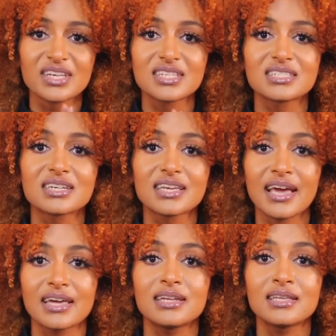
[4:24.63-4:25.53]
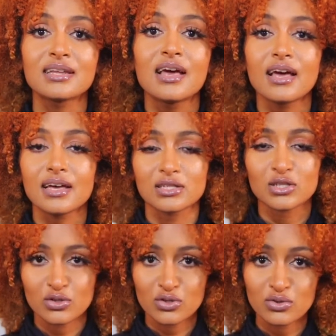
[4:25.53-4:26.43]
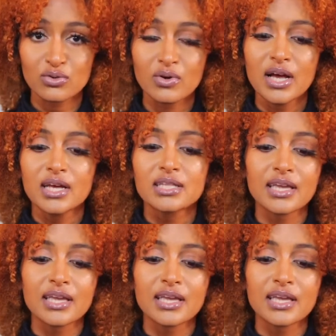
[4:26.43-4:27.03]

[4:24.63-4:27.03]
is the Canon SL2.